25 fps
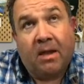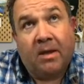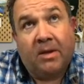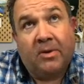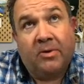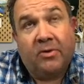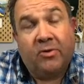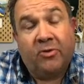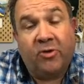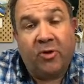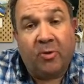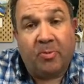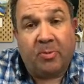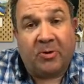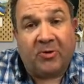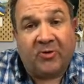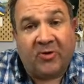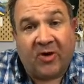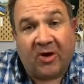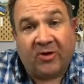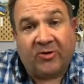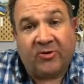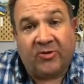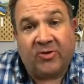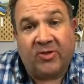
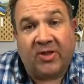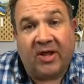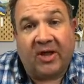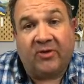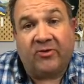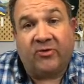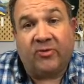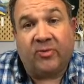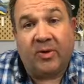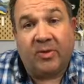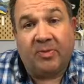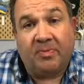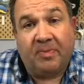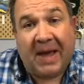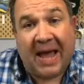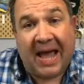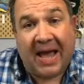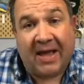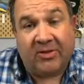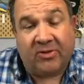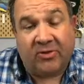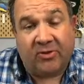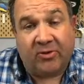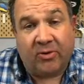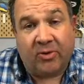supercharger station with
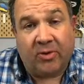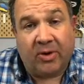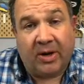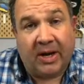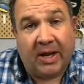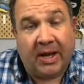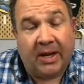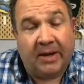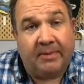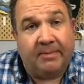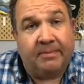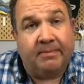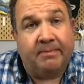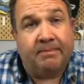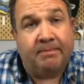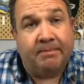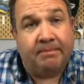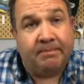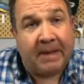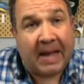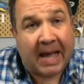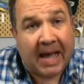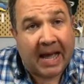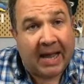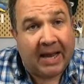pass-through in it.
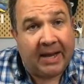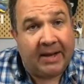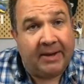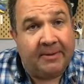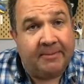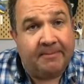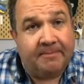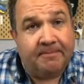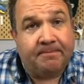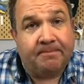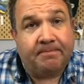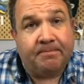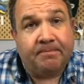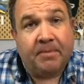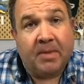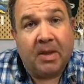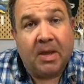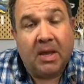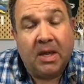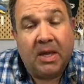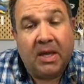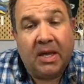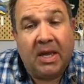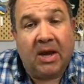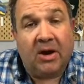But
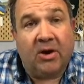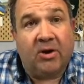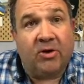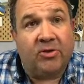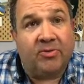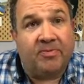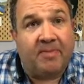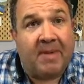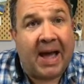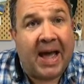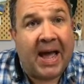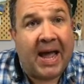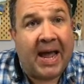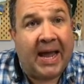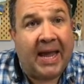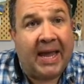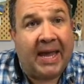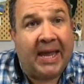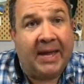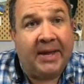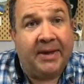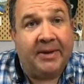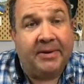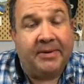here's my